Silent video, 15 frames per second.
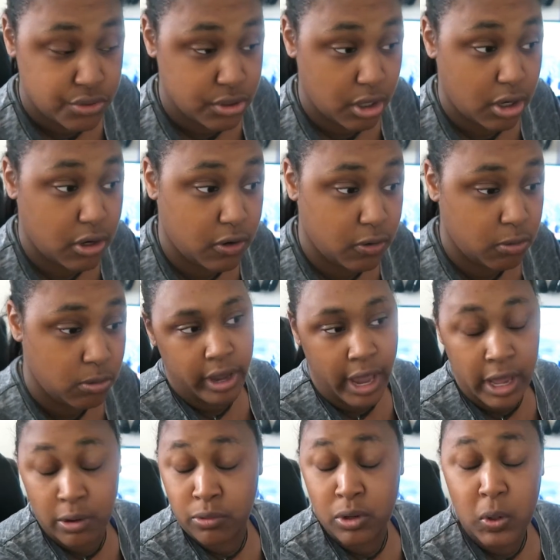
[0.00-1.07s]
So
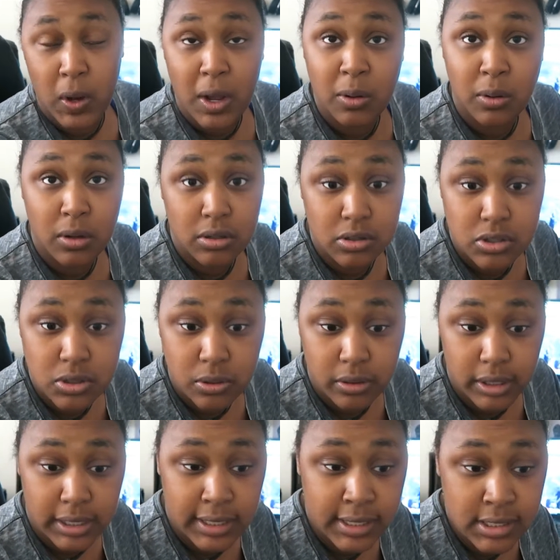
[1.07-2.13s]
I don't know how long the
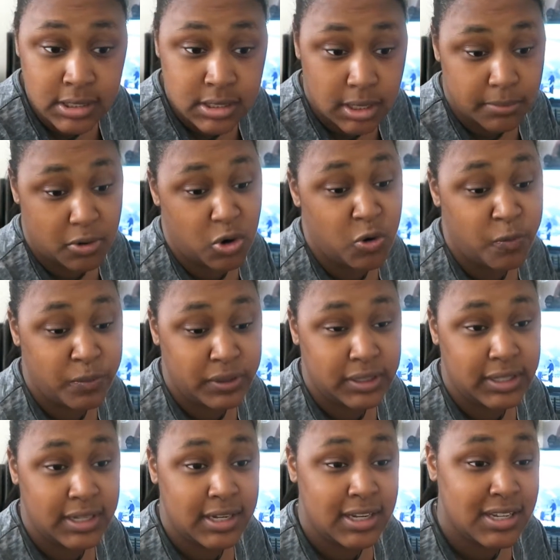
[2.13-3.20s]
story is. I'm hoping
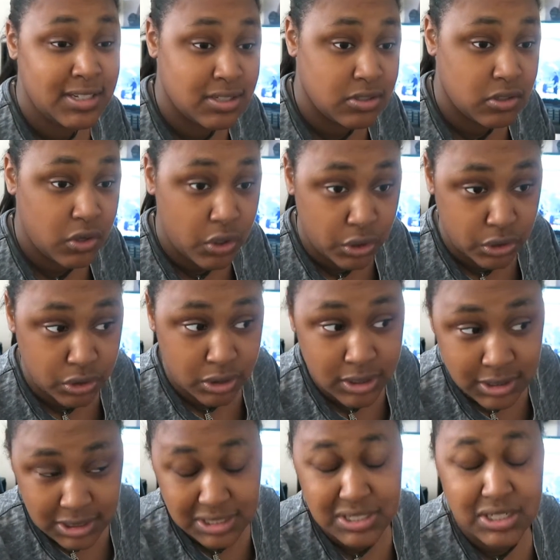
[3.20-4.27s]
it is a
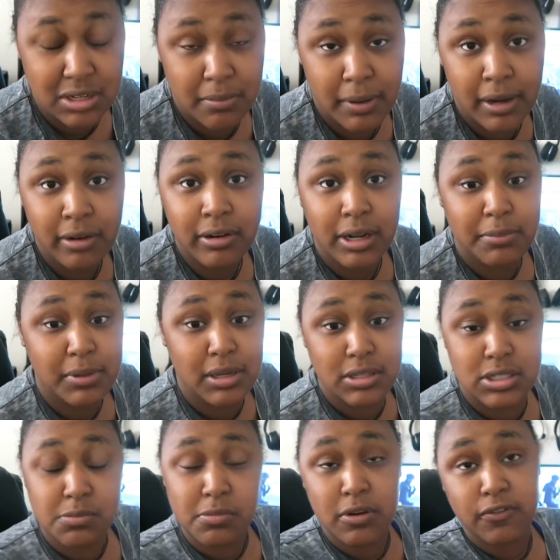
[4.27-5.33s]
good decent amount. I
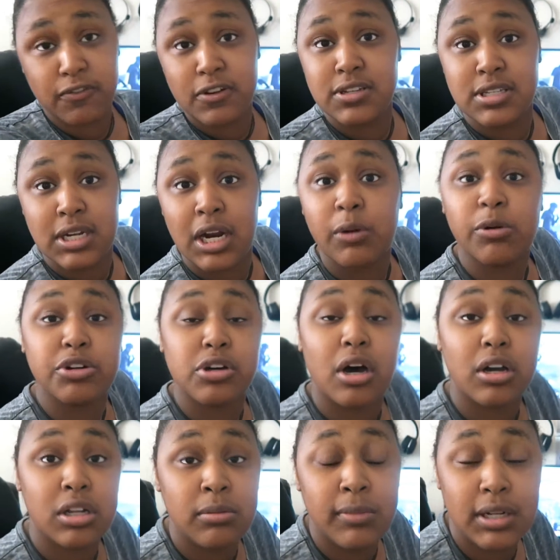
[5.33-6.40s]
mean, some of my friends and I were
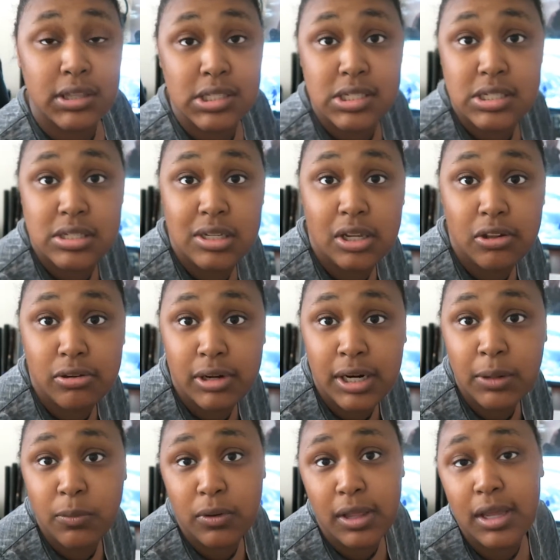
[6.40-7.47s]
talking about this the other
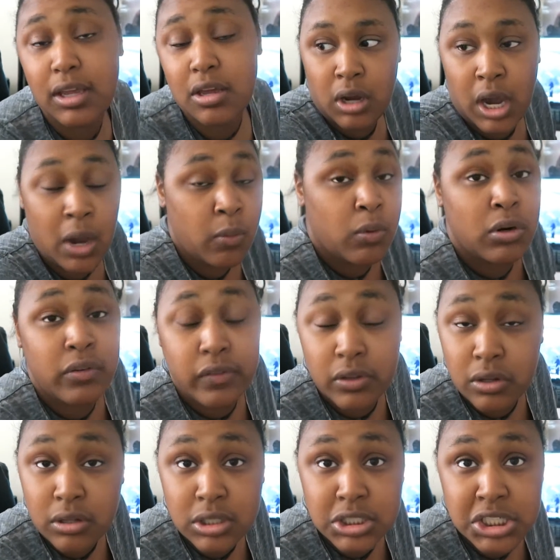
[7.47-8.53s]
night. We're like, I wonder if
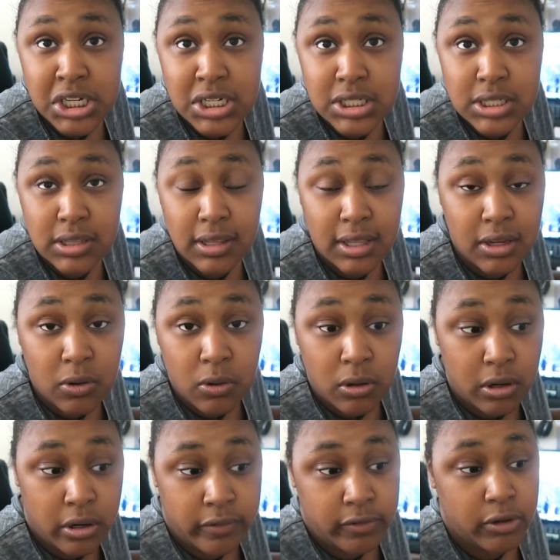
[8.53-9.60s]
they're gonna change anything
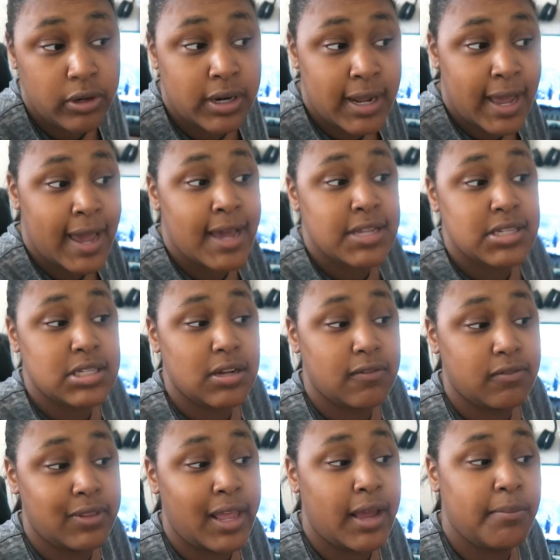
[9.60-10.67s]
or if they're gonna add
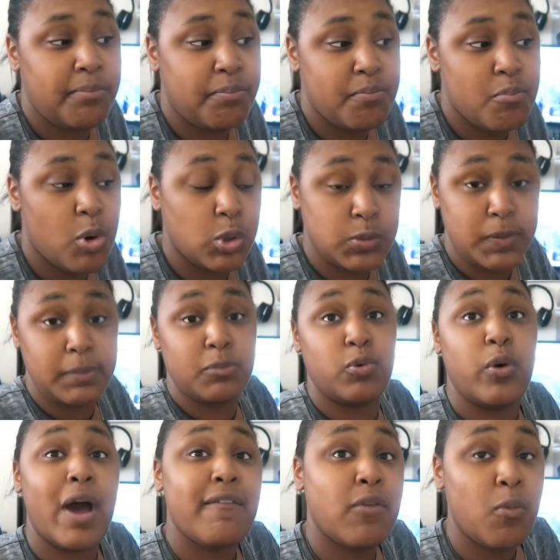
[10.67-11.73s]
stuff that most
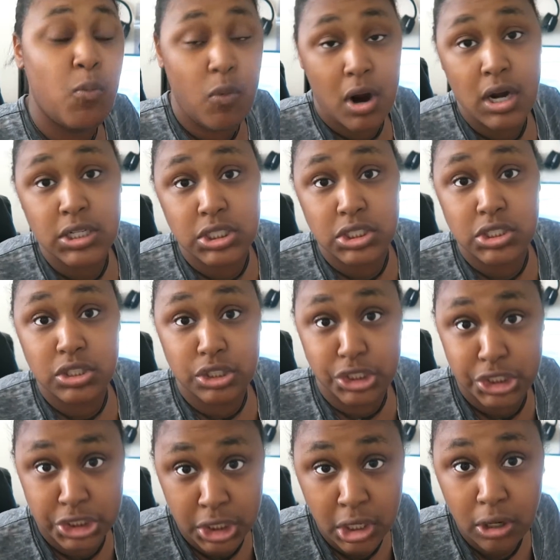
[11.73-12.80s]
people who haven't watched the
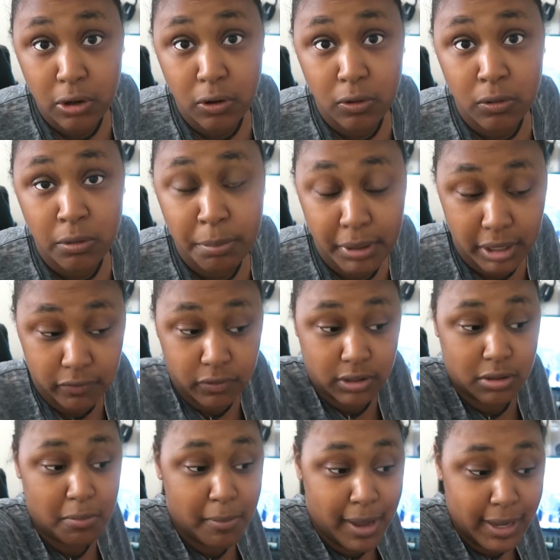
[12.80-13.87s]
show but have
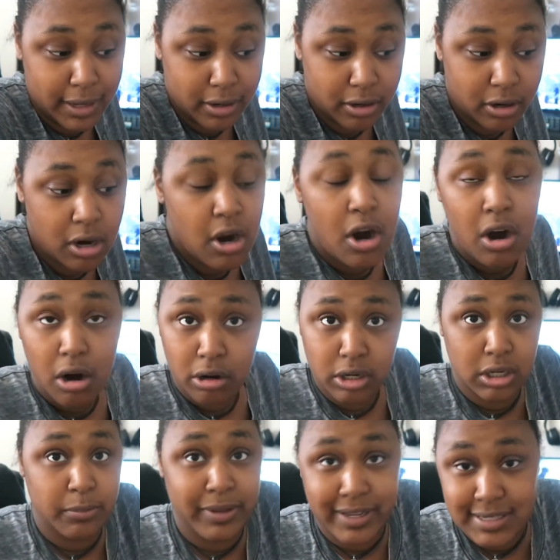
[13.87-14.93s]
read the manga are
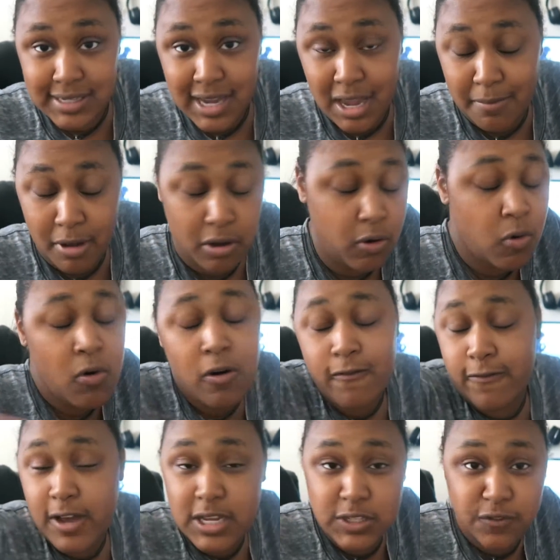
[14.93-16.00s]
gonna be excited about or
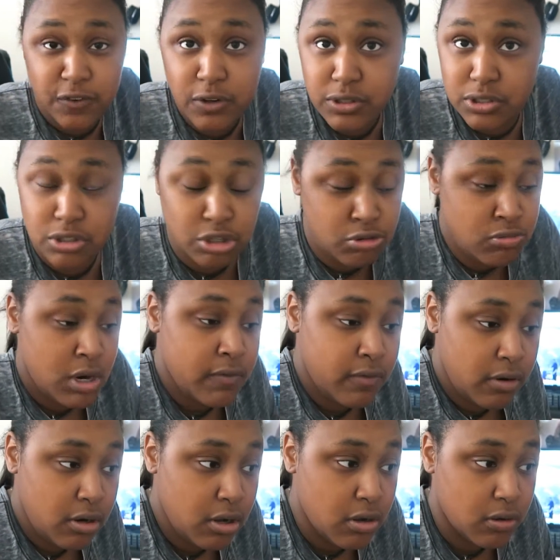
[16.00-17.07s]
vice versa. You
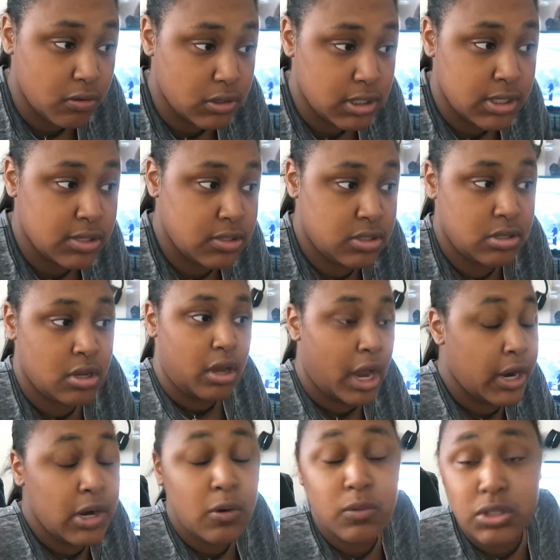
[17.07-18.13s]
never know because
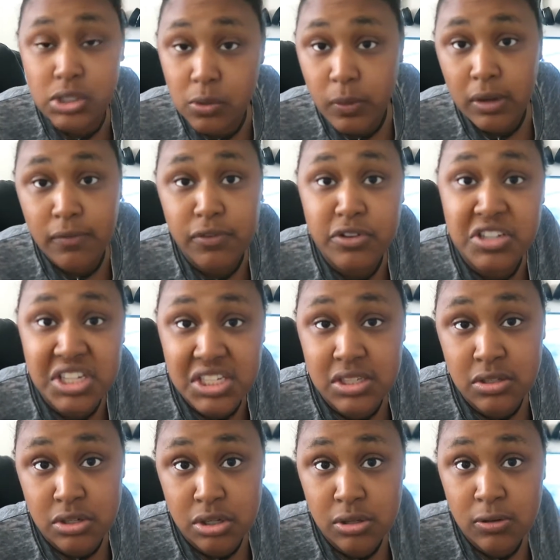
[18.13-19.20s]
I know we're still waiting for
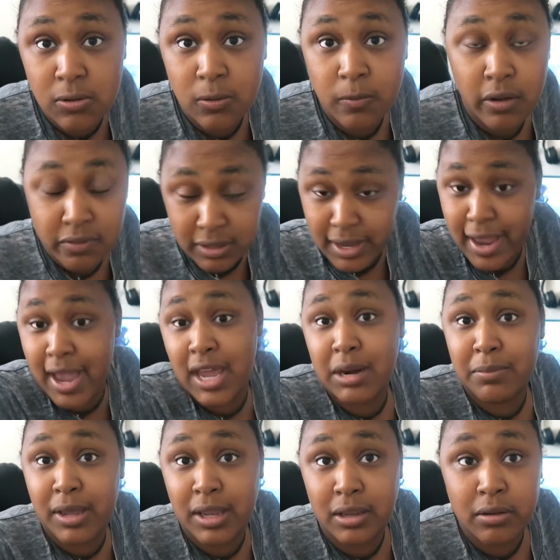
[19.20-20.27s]
season two of the
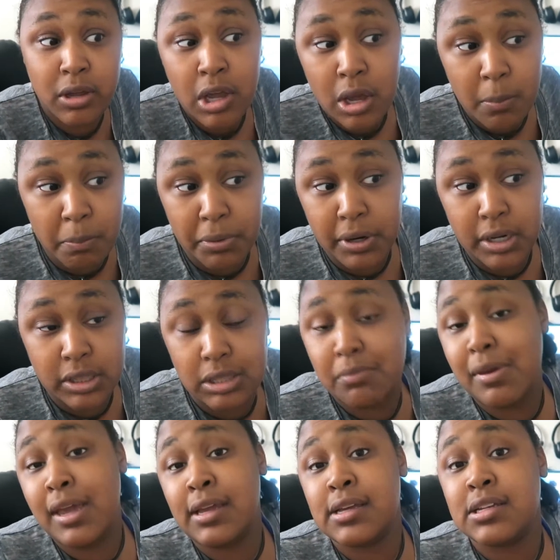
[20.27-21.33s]
anime but the
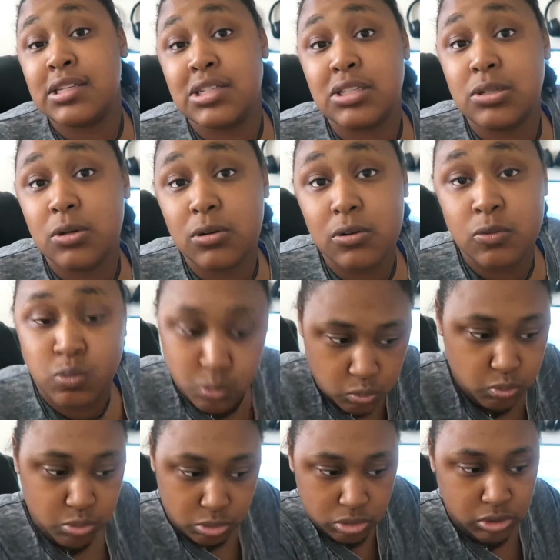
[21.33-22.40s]
manga is still
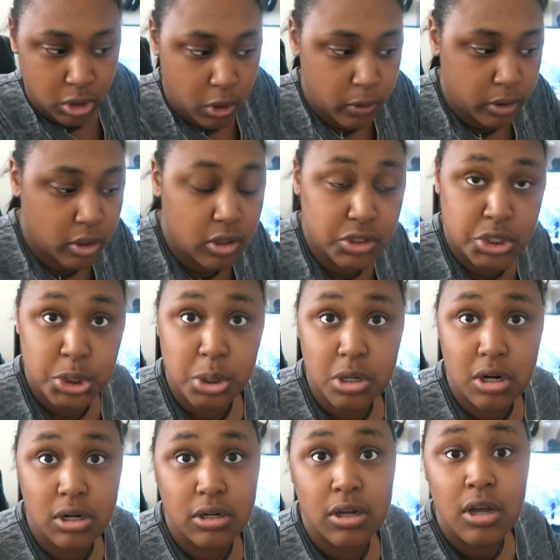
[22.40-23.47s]
going on
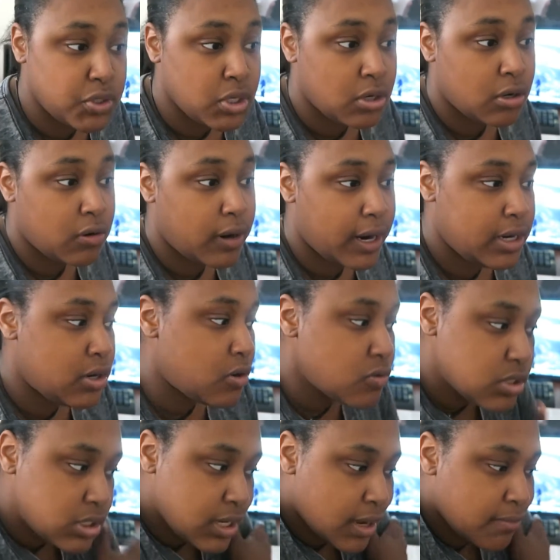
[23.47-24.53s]
strong. So I
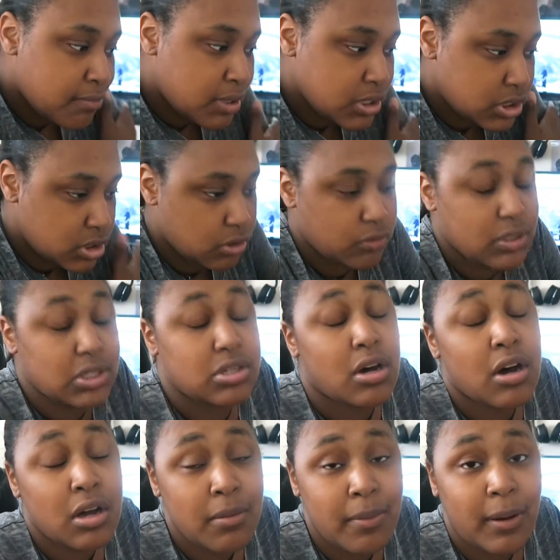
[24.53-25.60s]
know it's not much to really
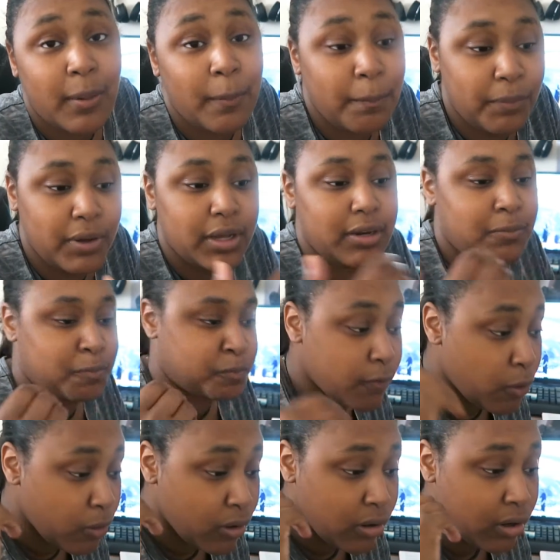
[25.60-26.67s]
talk about, but
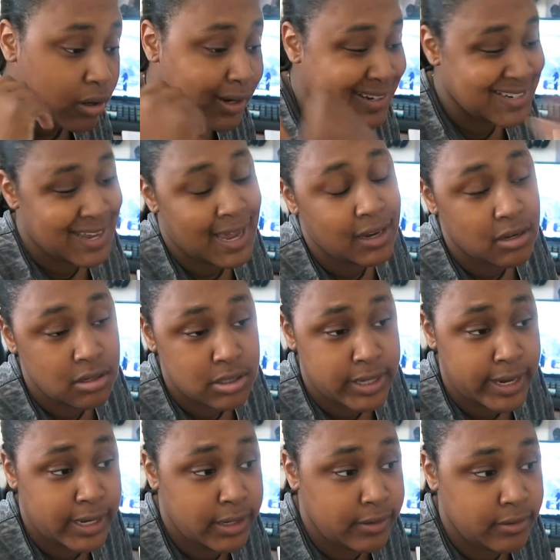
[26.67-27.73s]
for Attack on
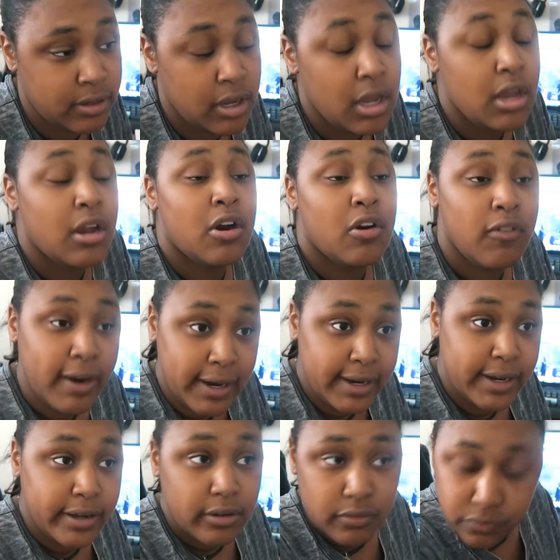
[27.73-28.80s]
Titan,
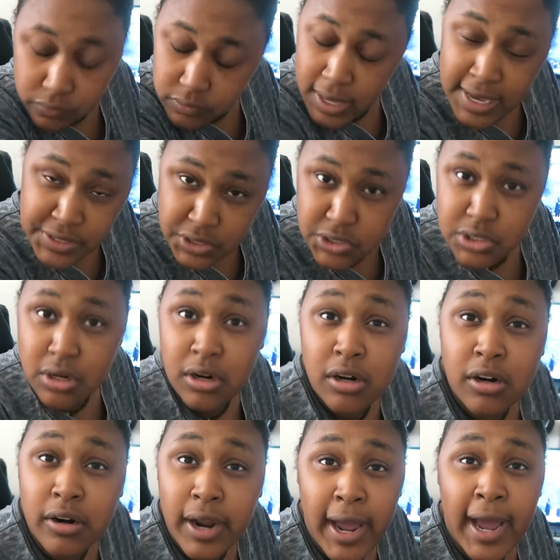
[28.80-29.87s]
right now, as a
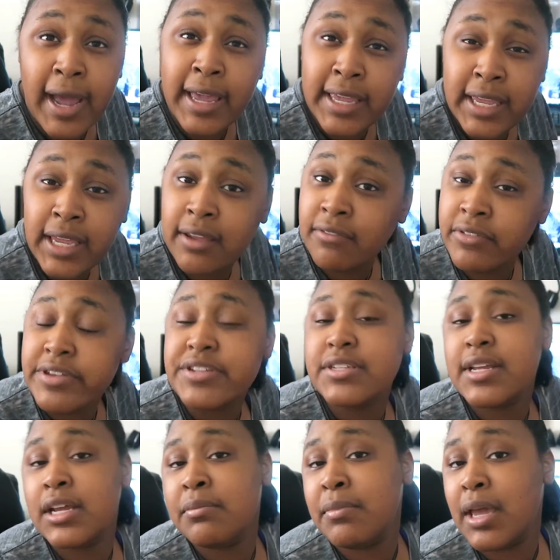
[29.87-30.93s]
starter, I give
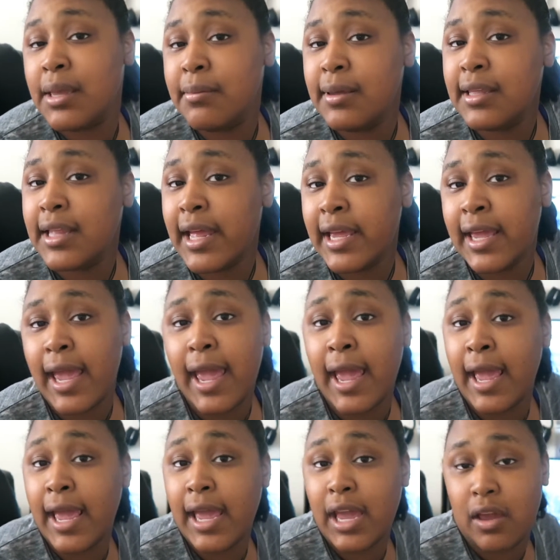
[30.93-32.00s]
this thing maybe like
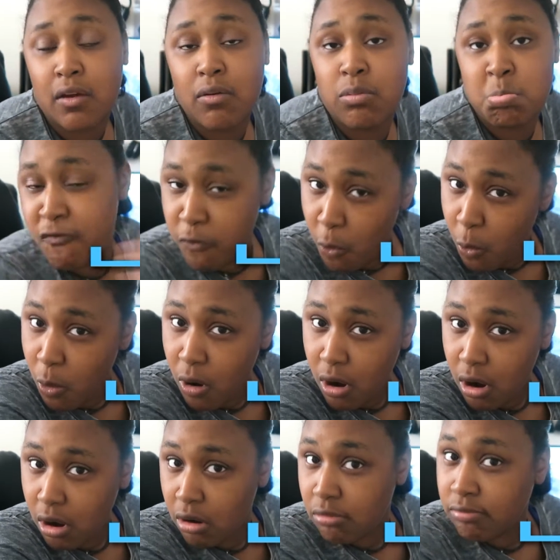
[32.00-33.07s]
a
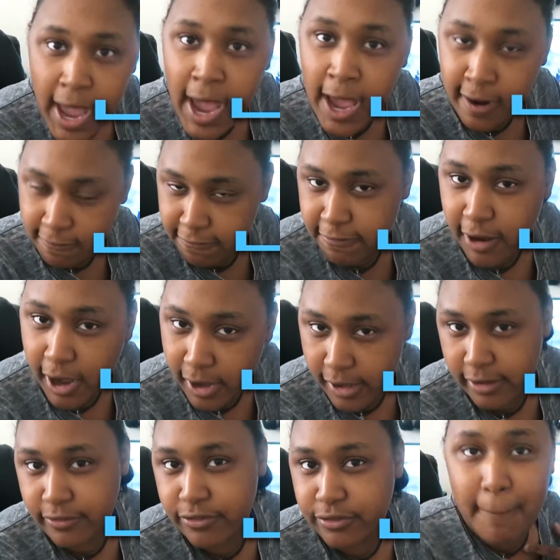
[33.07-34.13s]
four out of
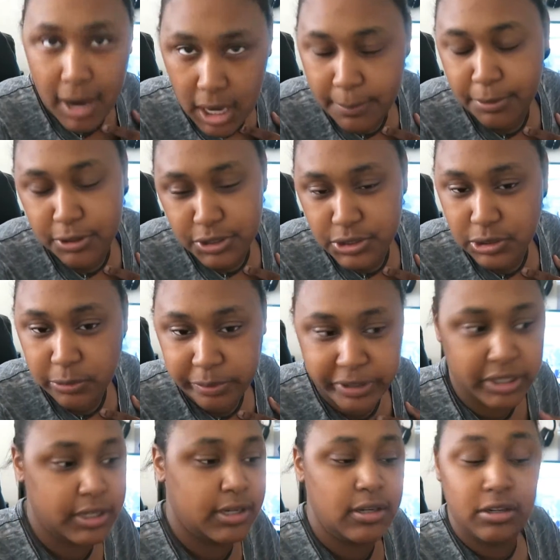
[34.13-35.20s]
five. My personal
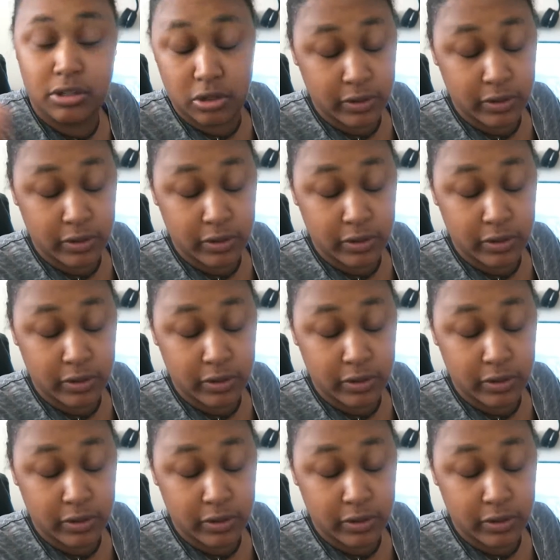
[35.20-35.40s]
opinion.